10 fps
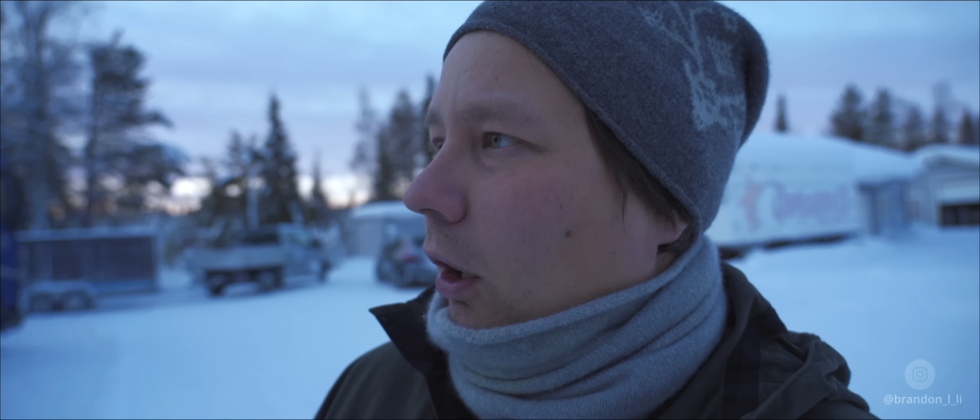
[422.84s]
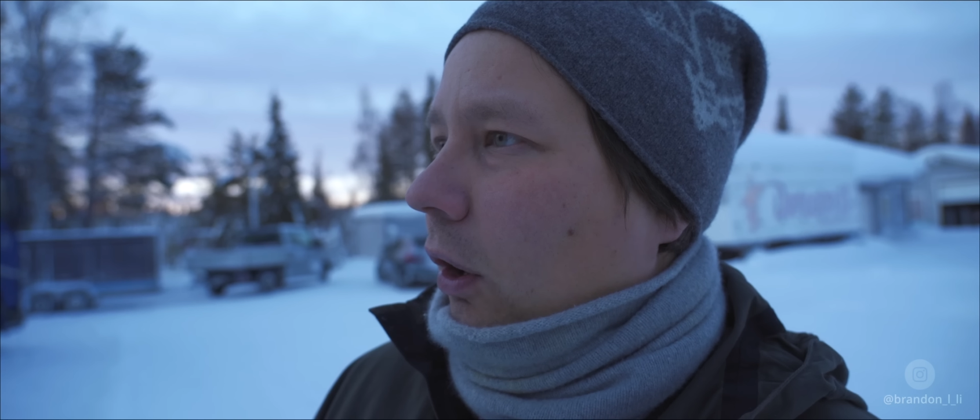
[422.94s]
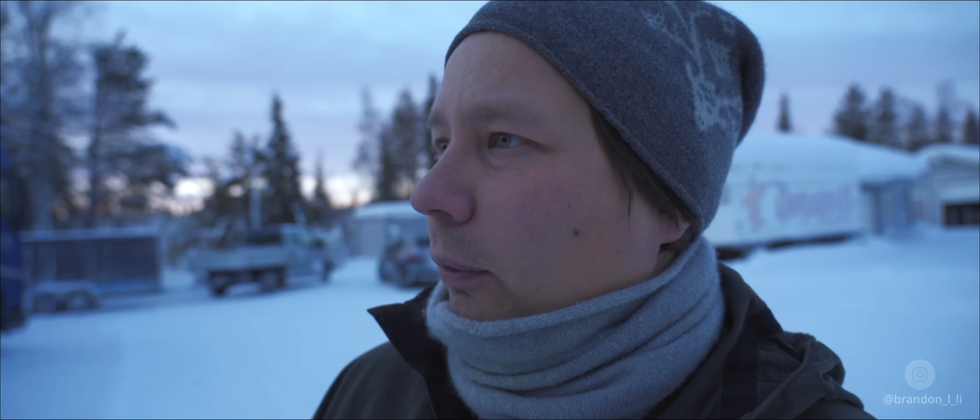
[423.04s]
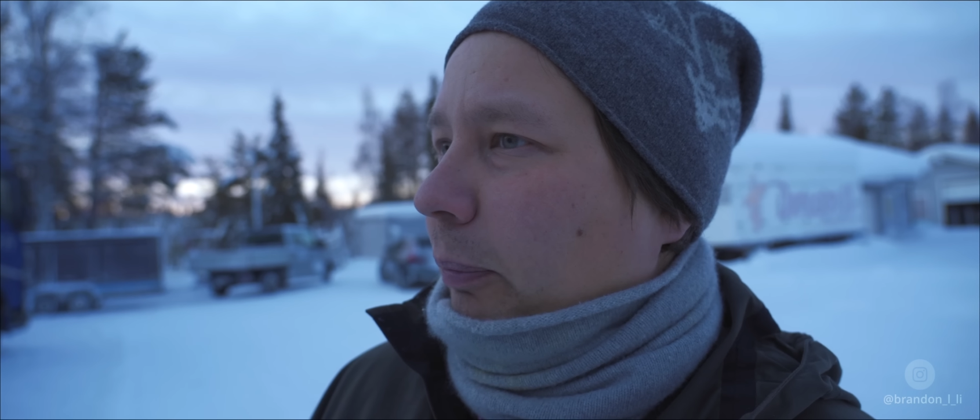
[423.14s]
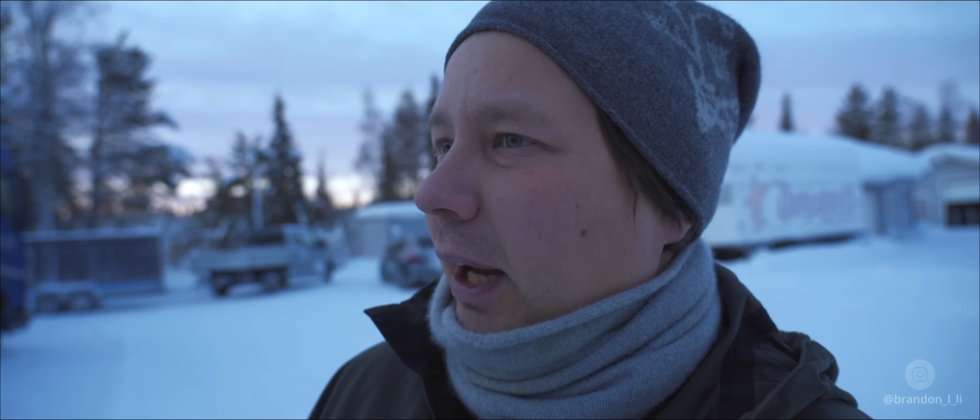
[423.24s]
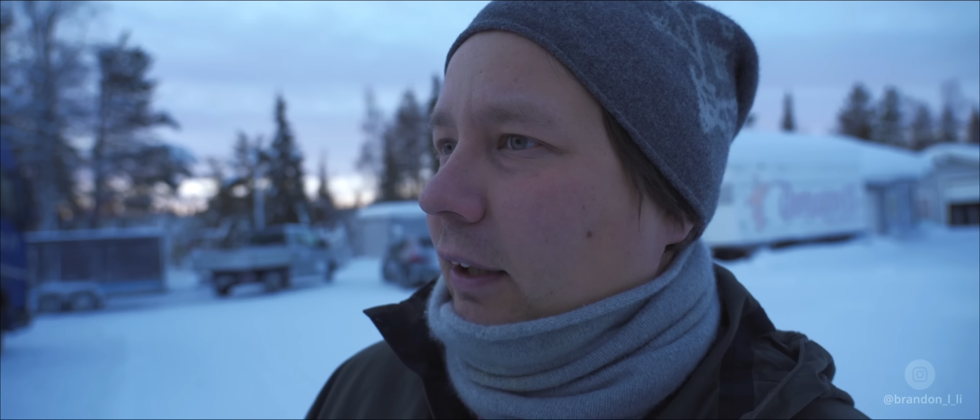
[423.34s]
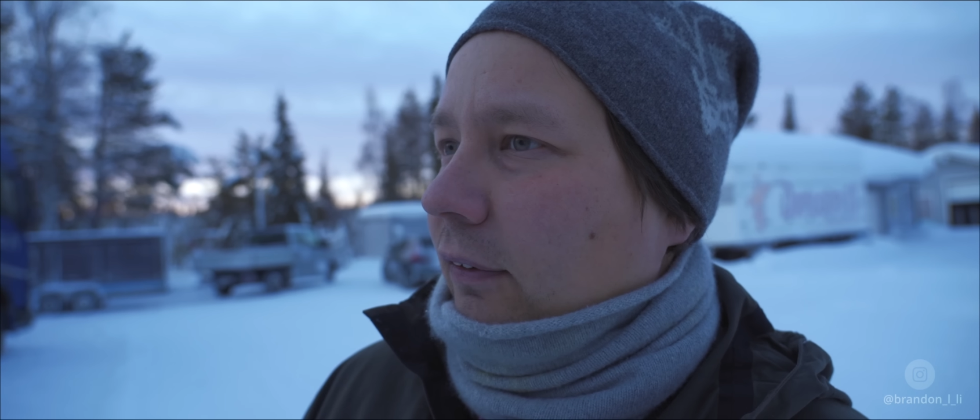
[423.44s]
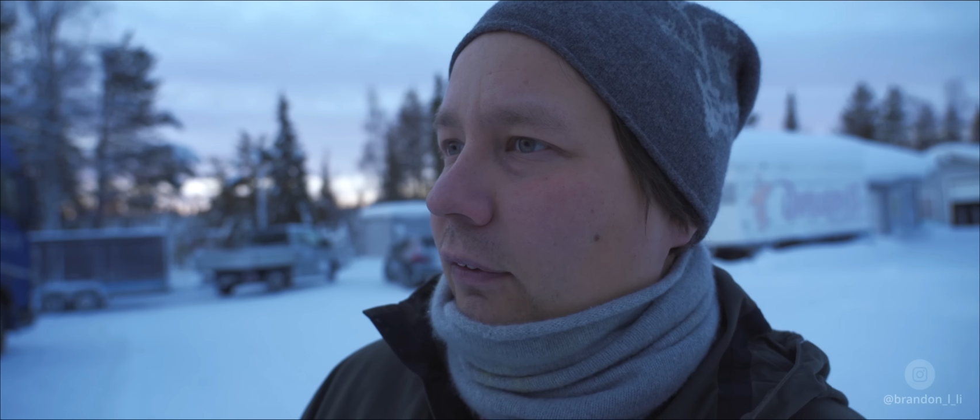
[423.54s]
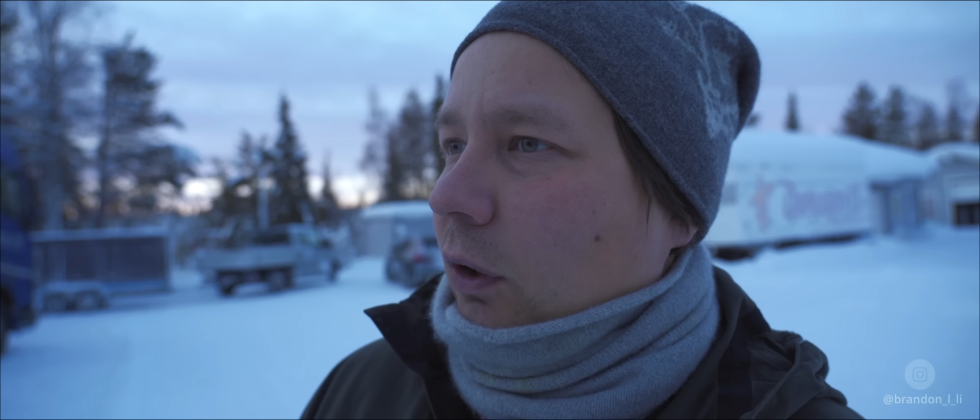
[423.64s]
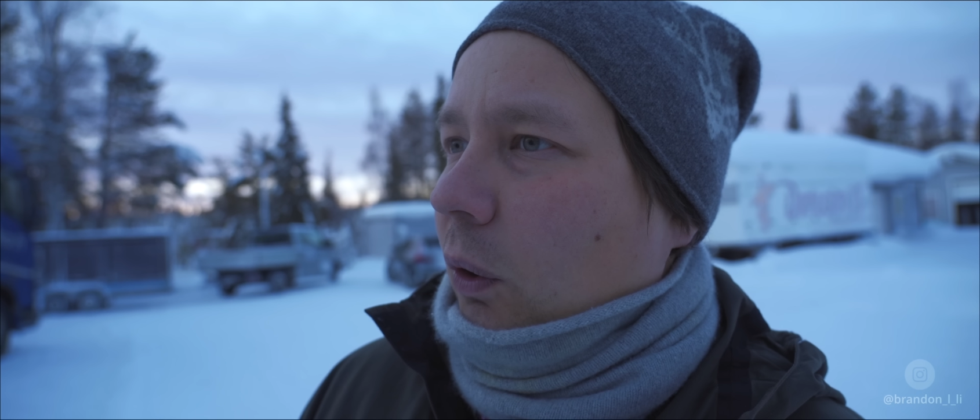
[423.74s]
hard
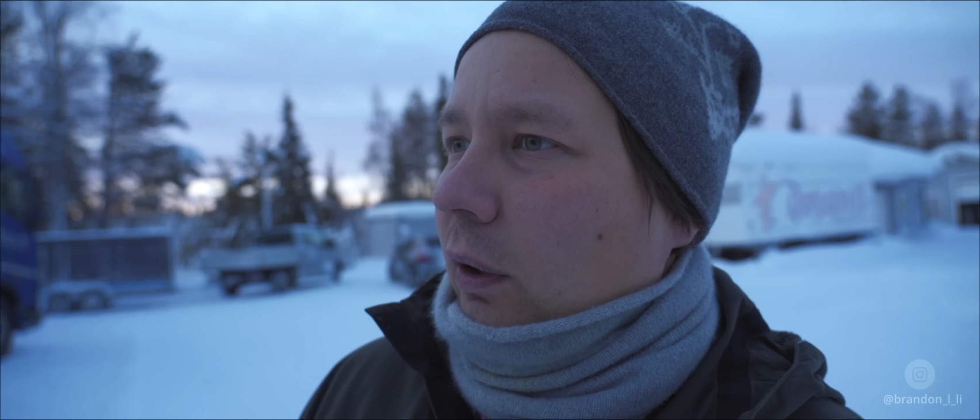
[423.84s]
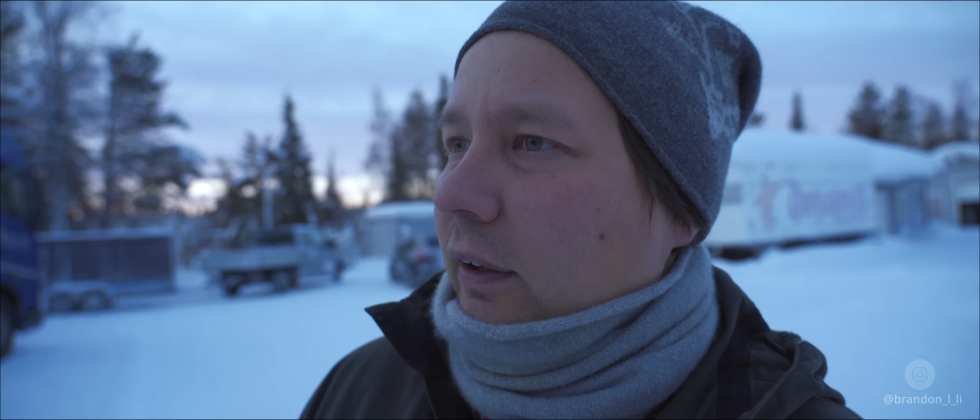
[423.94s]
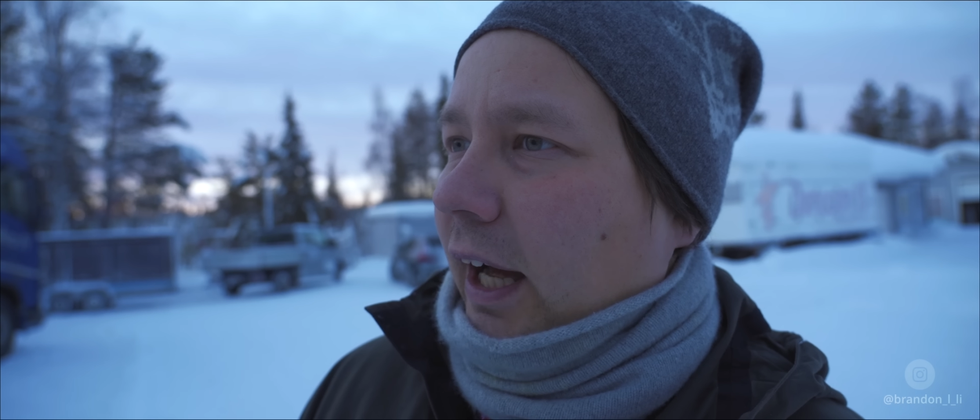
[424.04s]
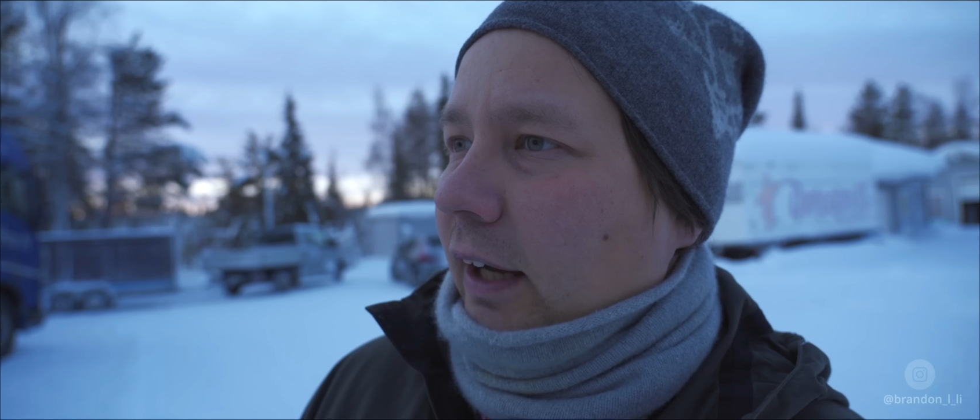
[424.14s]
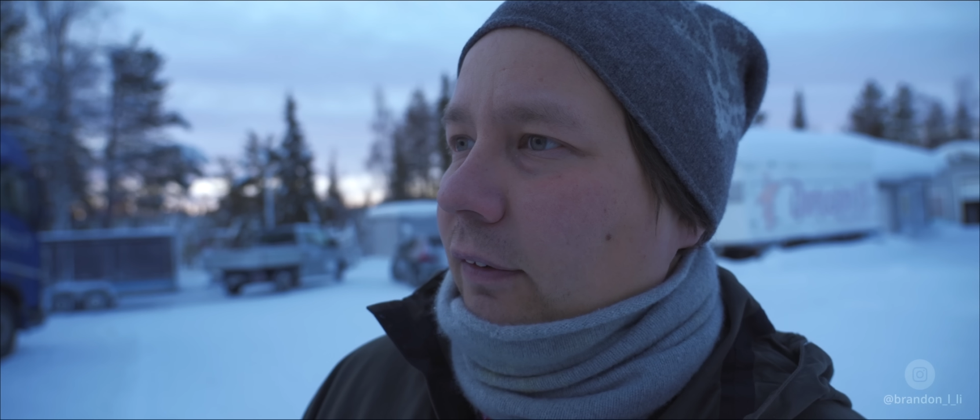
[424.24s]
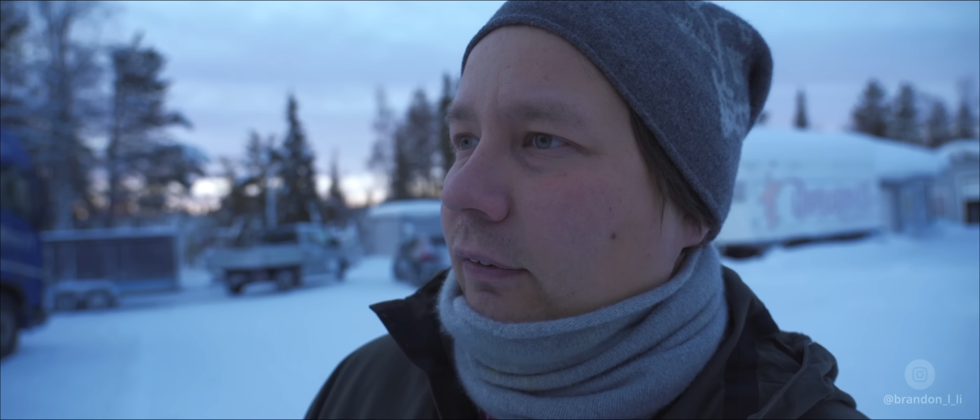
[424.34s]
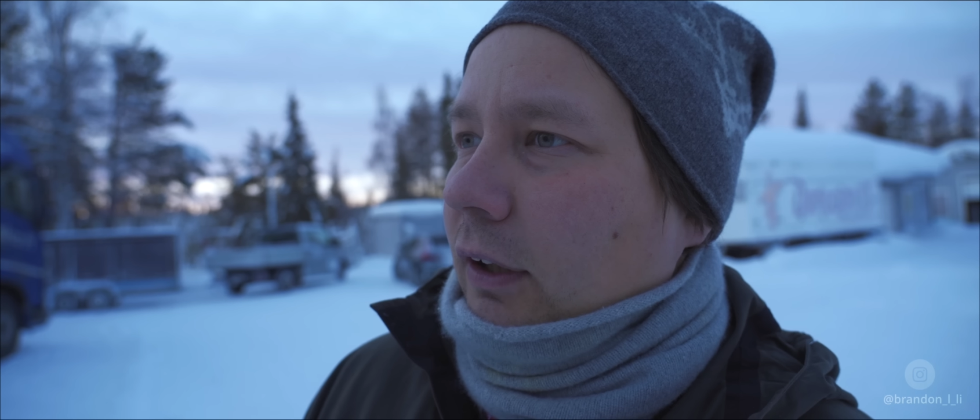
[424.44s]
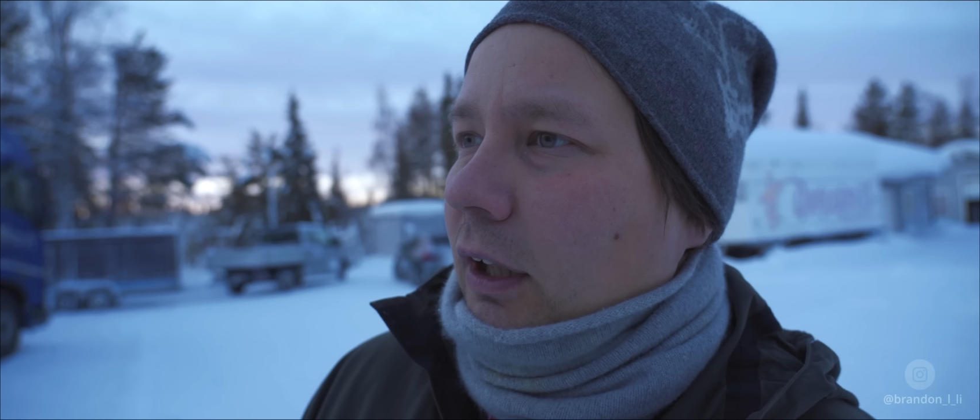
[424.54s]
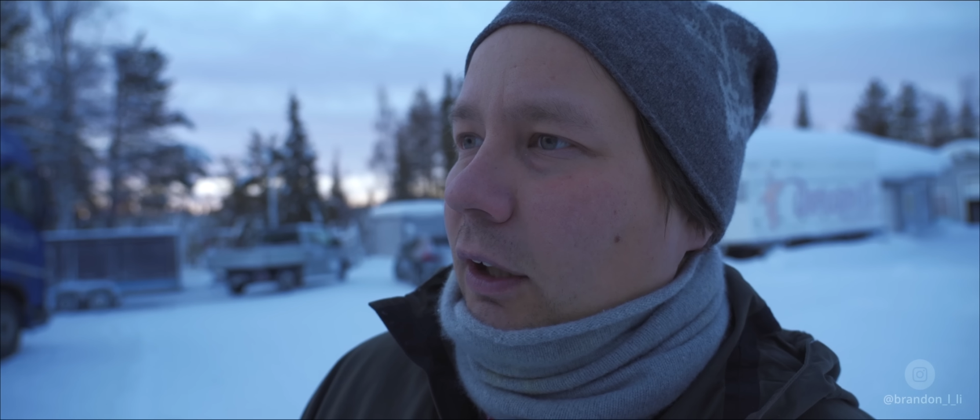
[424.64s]
packed snow and ice